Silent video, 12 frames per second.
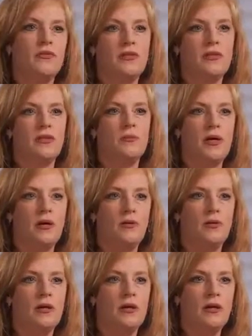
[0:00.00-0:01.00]
you think about
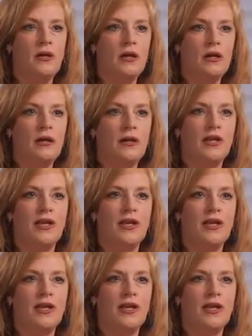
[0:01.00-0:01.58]
the